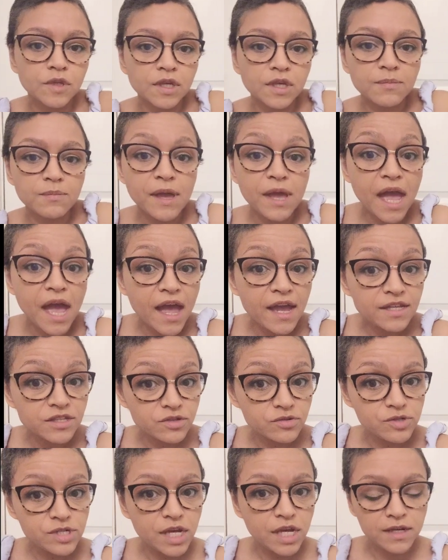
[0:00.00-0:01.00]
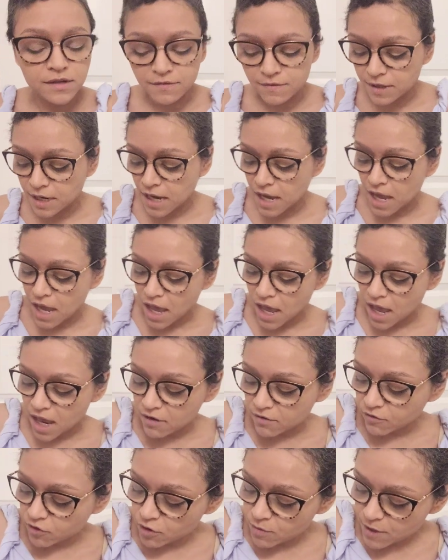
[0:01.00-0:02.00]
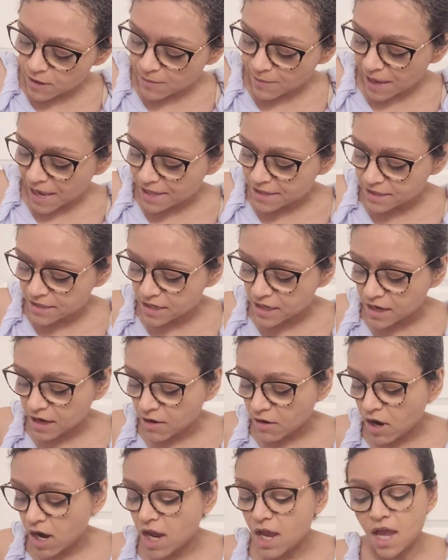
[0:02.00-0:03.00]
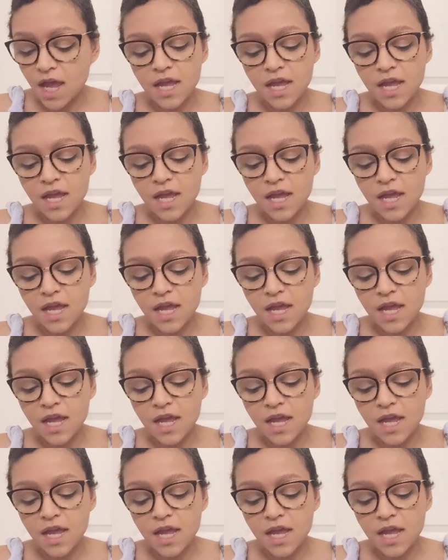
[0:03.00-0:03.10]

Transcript: My eyes are done, and for my mascara,